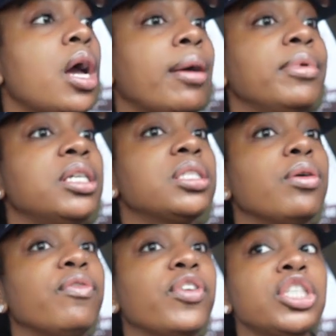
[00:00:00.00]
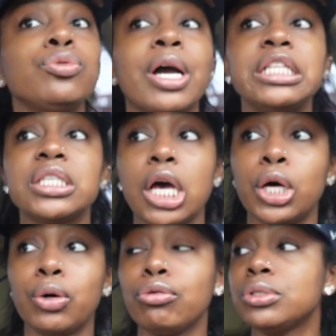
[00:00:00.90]
I'm going to get some fresh white
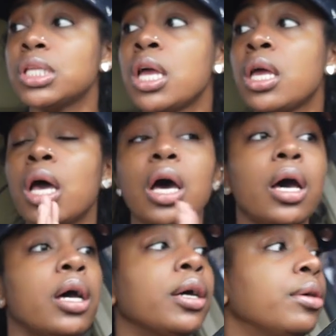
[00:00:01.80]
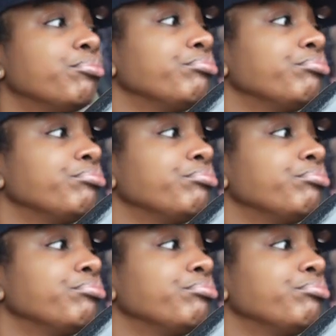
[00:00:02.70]
toes. Um,